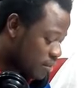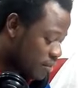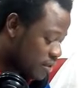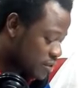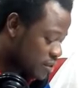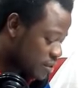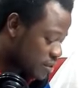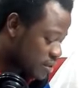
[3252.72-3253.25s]

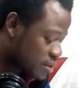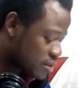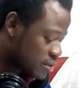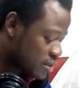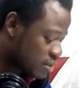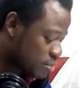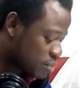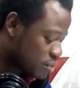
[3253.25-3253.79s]
Professor
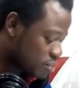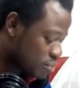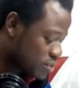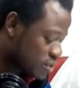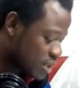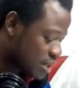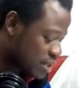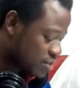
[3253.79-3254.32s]
Samir
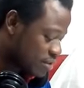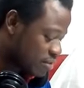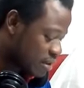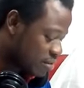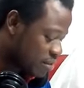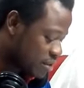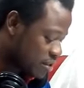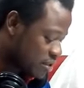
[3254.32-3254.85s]
Musa is from
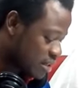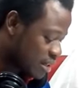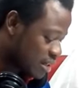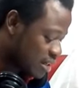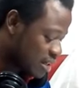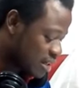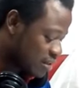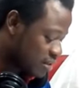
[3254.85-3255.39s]

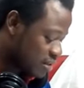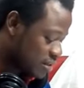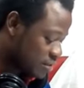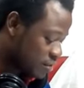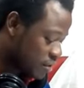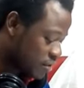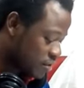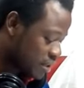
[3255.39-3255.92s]
Abeokuta and not a
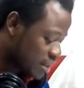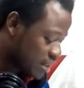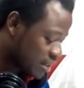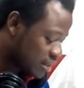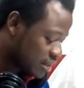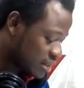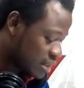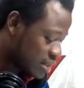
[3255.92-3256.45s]
foreigner.
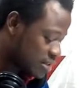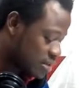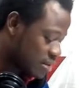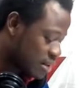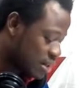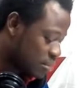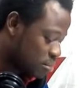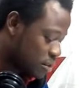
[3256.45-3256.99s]
That's the
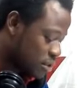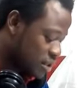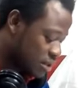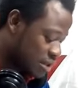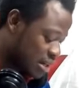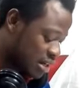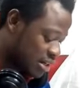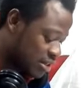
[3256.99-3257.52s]

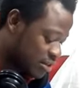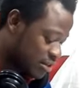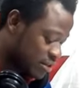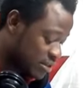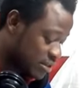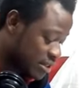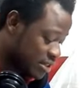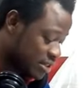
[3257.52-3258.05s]
Olalikon
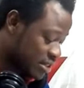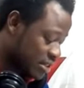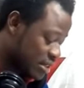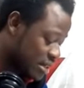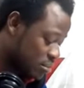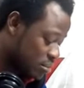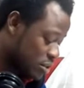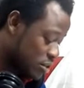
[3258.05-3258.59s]
sending me
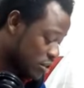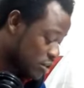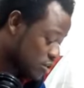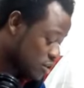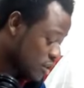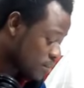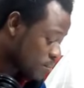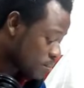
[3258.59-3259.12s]
that
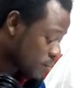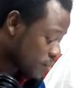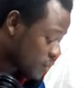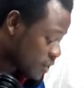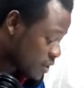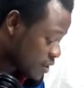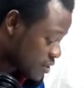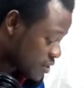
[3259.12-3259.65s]
message.
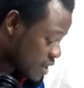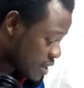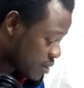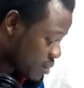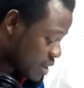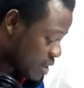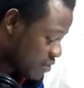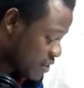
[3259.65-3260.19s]
Sir,
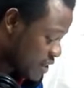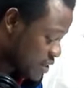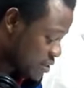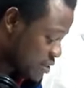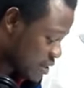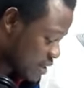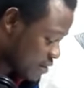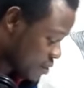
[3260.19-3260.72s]
what
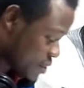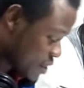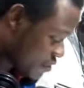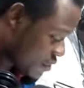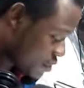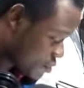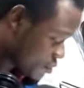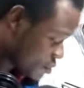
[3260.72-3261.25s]
advice have you
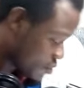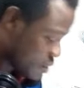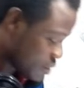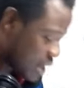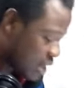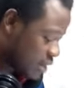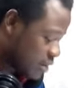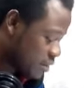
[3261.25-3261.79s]
given to
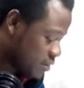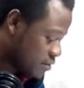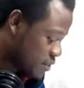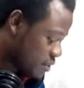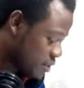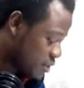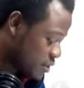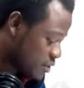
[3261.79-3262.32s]
our
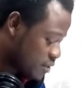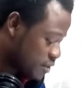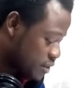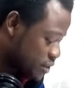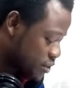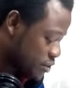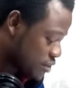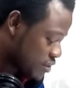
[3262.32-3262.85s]
governor on the
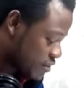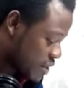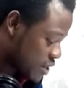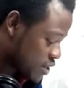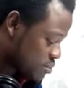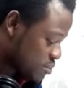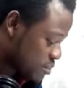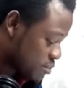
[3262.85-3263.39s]
conditions of our
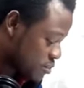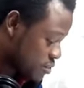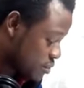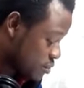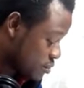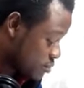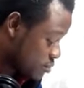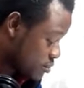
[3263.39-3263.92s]
hospitals
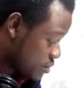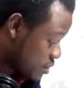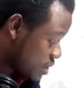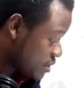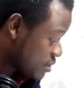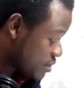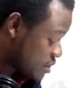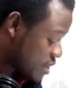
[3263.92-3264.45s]
in Ogun
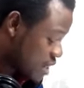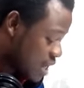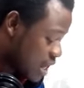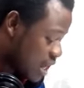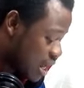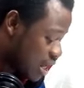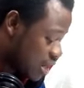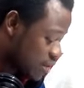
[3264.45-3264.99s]
State?
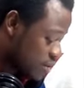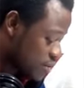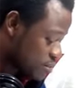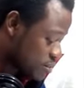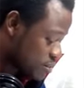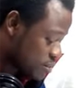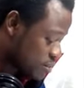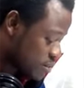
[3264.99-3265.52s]
Our
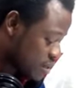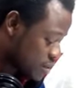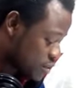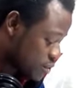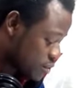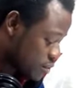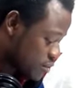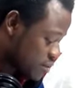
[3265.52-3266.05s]
hospitals are
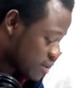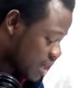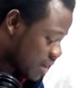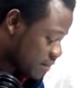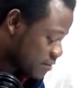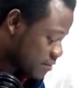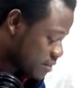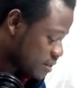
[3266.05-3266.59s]

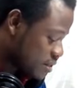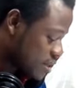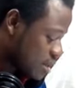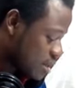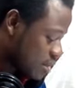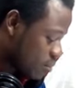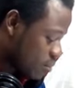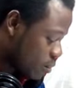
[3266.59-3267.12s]
short-staffed,
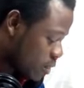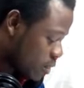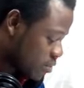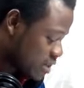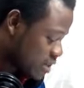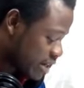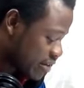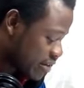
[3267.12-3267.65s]
the
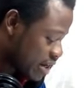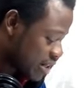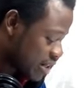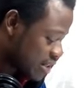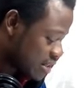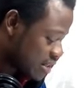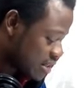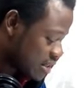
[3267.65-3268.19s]
walls are
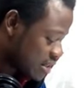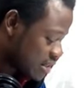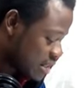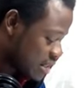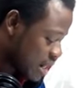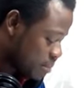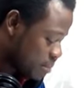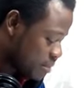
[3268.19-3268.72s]
cracking,
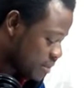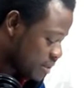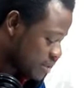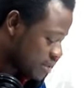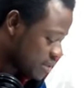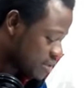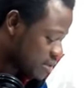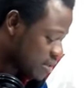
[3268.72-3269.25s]

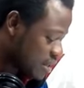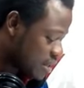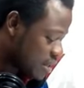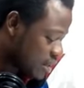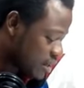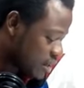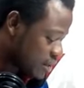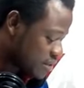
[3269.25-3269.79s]
dilapidated,
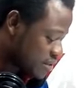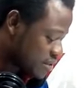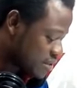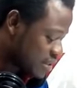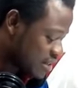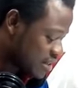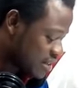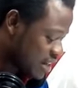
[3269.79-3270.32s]

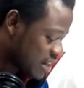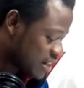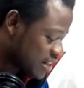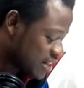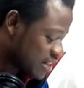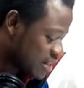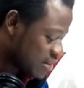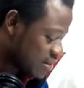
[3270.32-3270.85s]
nurses are
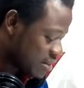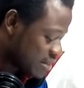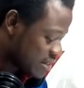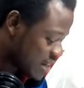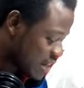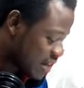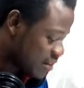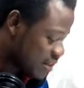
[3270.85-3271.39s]
dying,
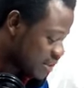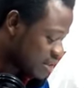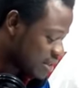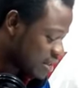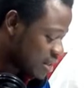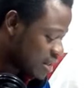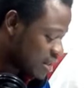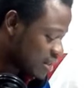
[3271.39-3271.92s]
retiring,
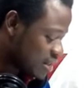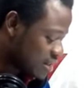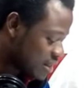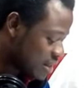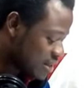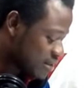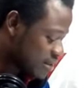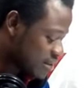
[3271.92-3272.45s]
the
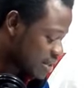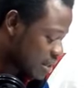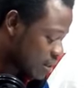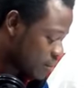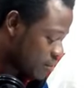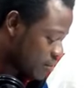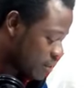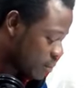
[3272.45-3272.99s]
doctors are
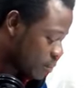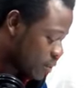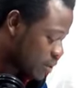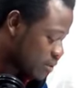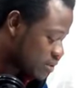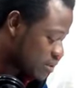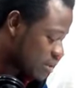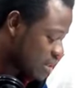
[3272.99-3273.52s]

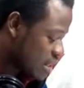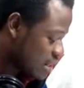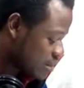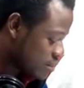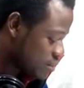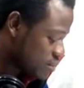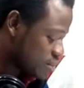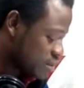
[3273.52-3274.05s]
overworked and are
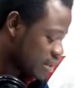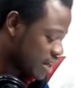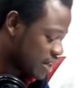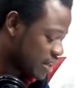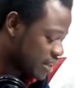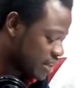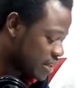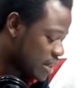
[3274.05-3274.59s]
also
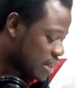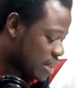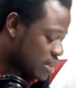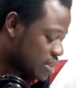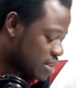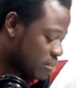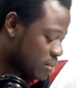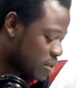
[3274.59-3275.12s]
dying.
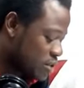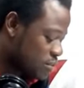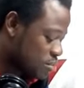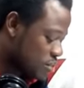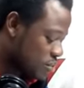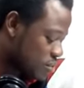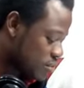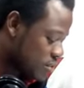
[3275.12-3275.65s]
Some
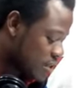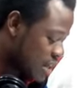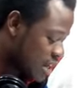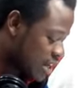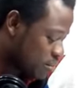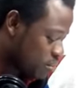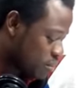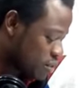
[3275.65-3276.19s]
hospitals are
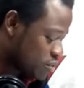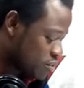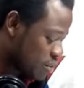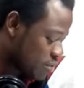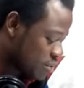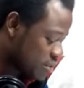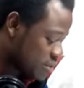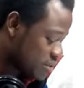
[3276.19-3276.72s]
like
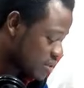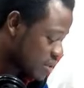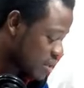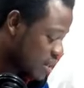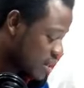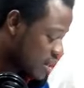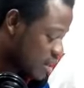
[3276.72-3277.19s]
mortuaries.